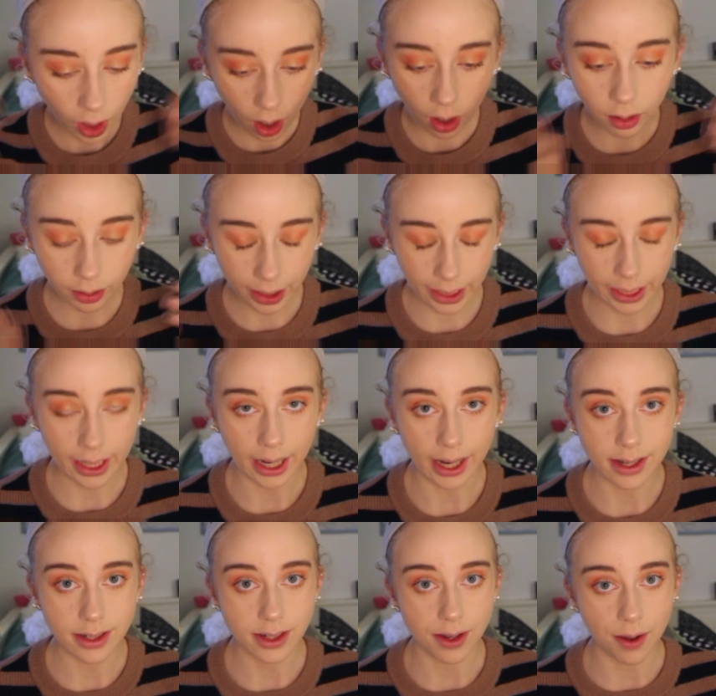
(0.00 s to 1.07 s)
Alrighty
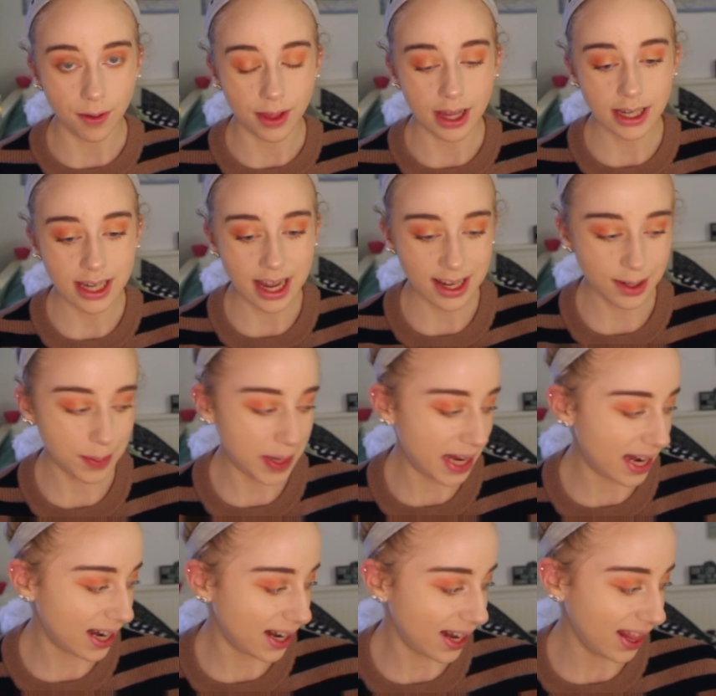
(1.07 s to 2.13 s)
guys, so this has
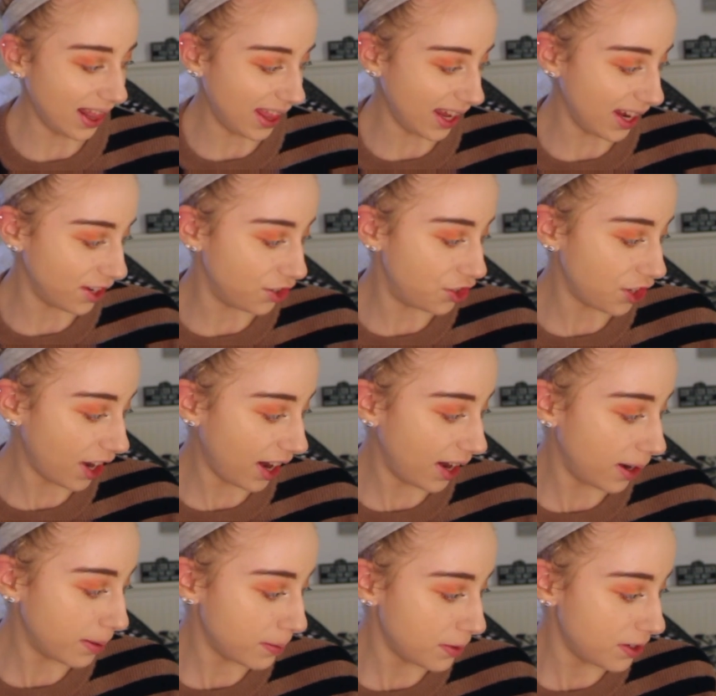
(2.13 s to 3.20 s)
been the
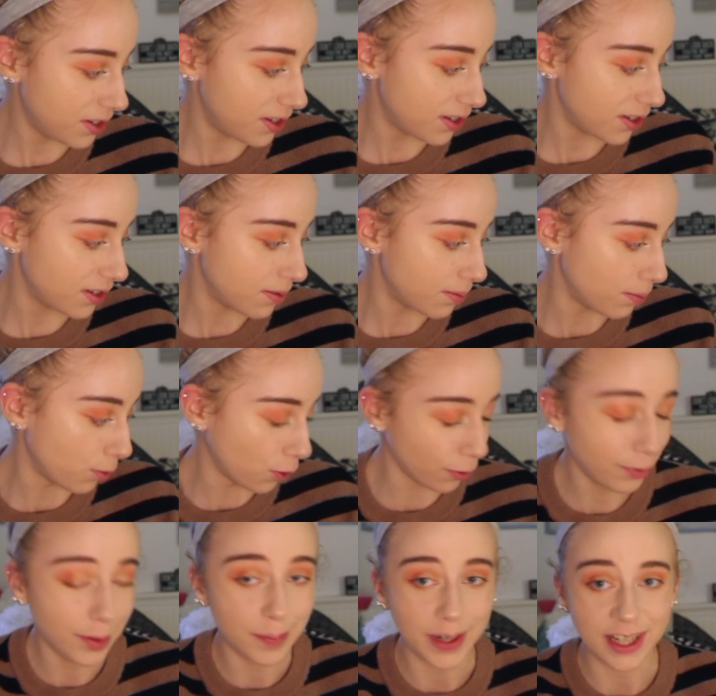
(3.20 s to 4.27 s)

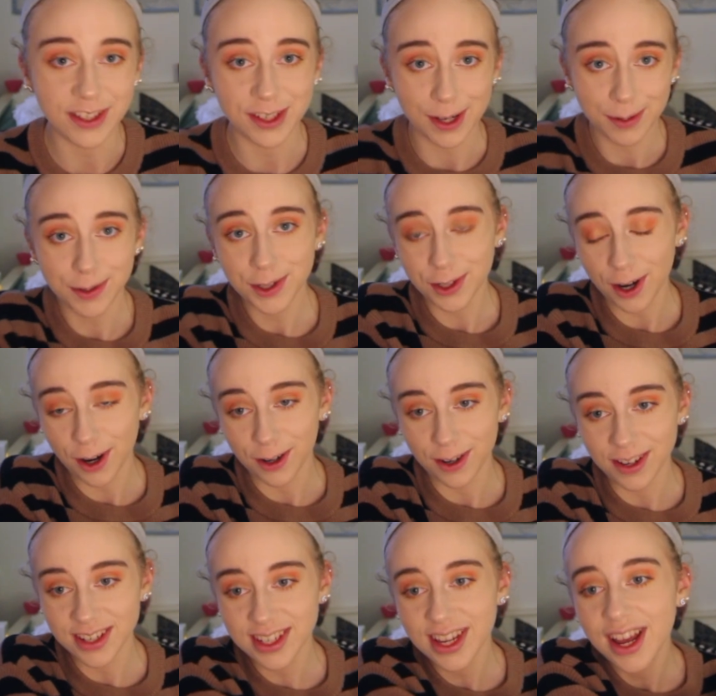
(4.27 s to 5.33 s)
Morphe by James
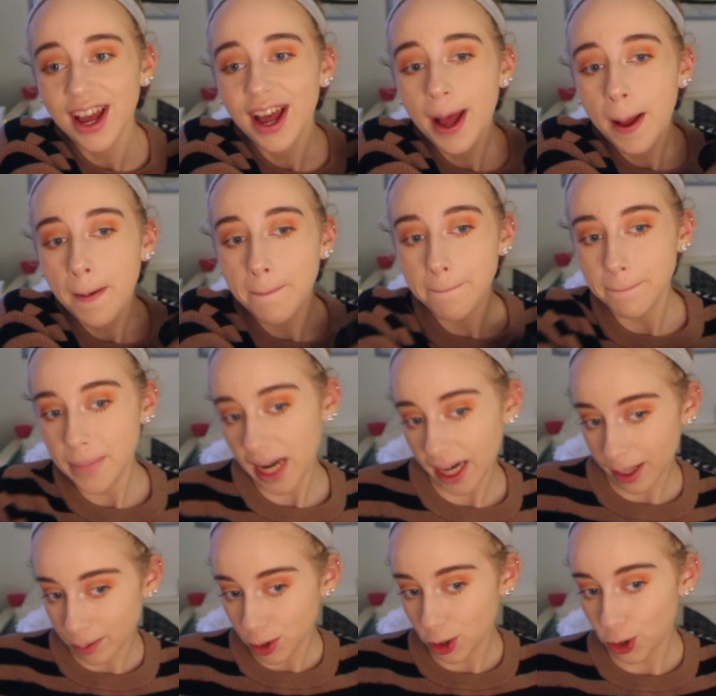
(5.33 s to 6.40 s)
Charles
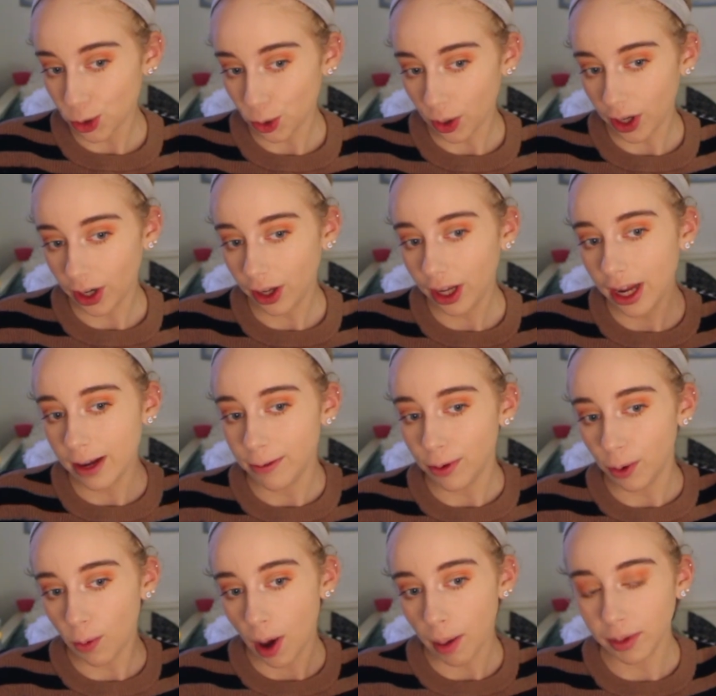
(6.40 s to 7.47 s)
makeup tutorial. If
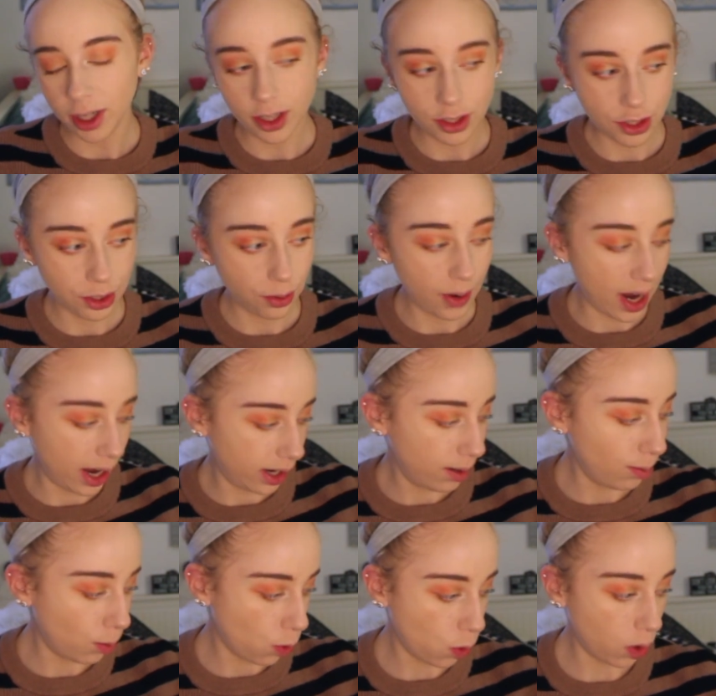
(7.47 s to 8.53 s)
you want me to do
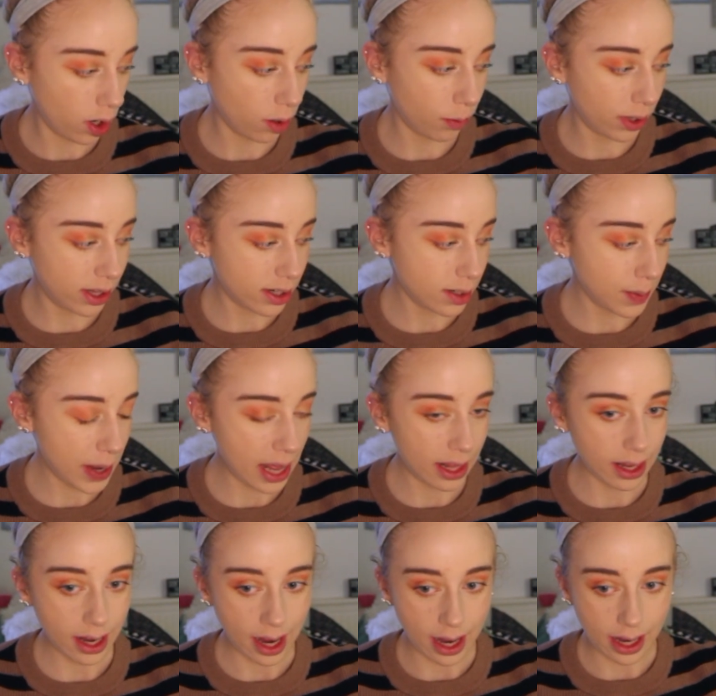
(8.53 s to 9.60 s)
any more with this
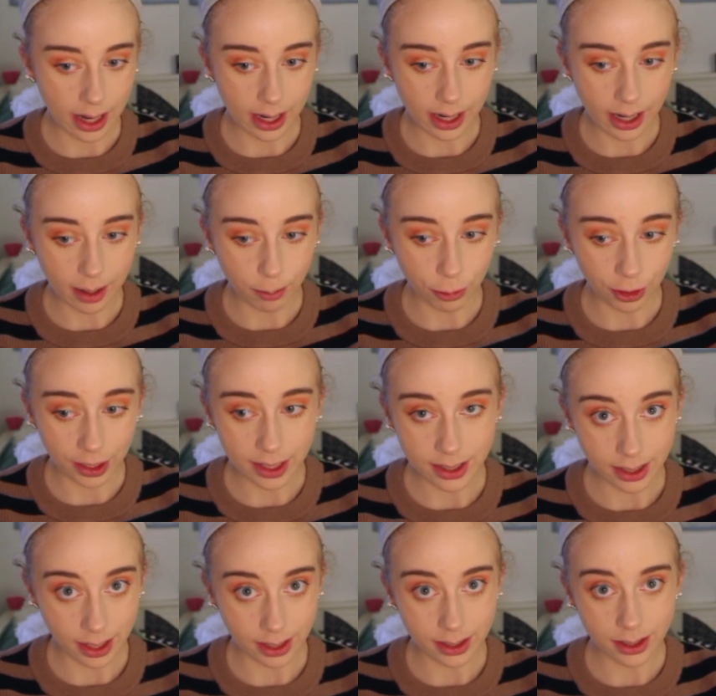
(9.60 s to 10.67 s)
palette, I am really
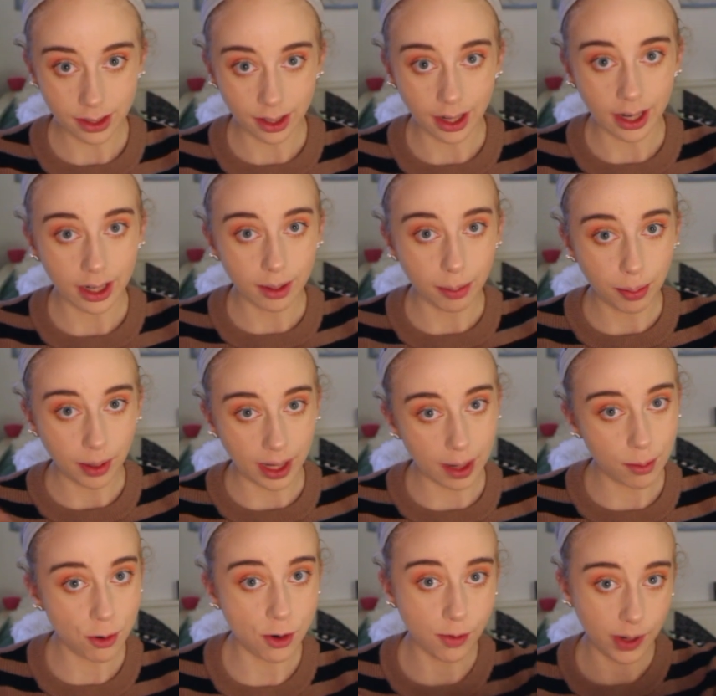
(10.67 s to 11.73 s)
excited to like
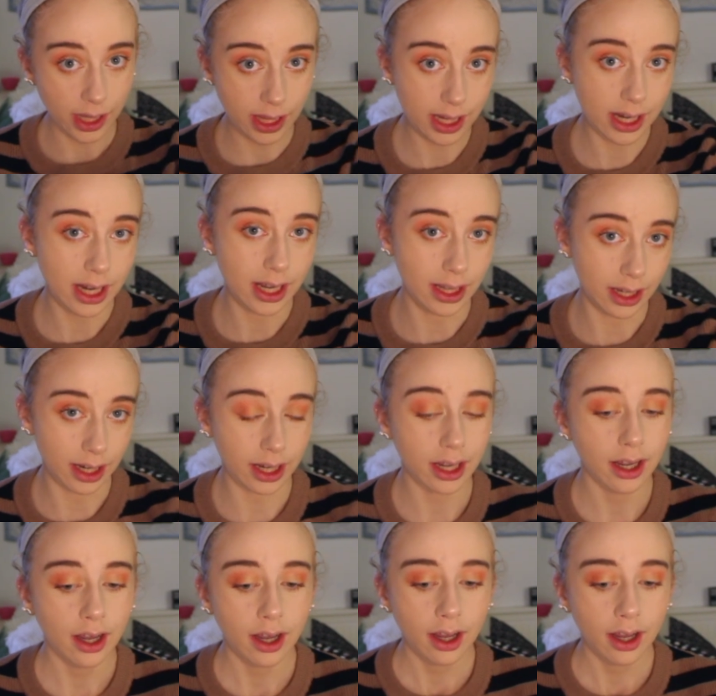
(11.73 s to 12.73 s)
play more with it and like